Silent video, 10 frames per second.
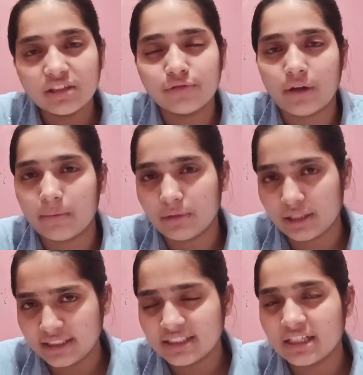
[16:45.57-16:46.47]

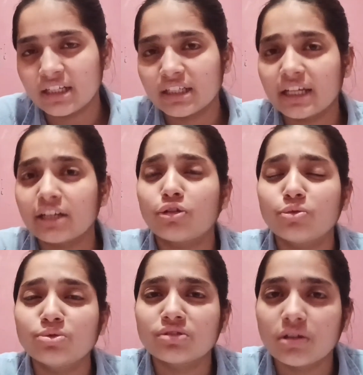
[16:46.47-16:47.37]
families can
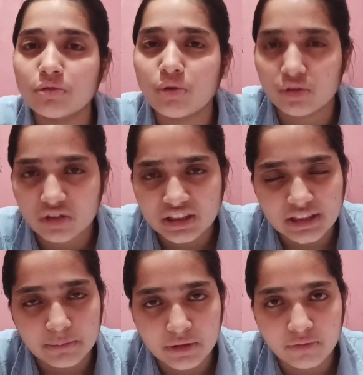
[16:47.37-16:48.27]
use now
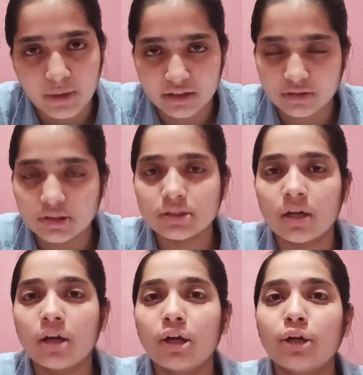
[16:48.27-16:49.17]
contraceptive methods
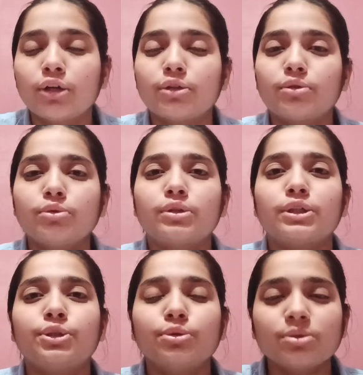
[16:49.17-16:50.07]
to
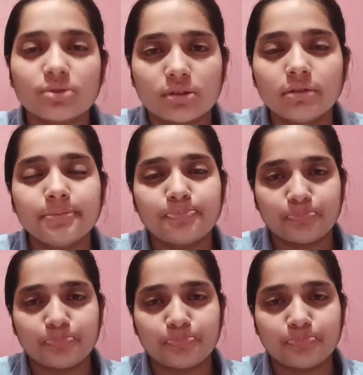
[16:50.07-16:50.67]
reduce the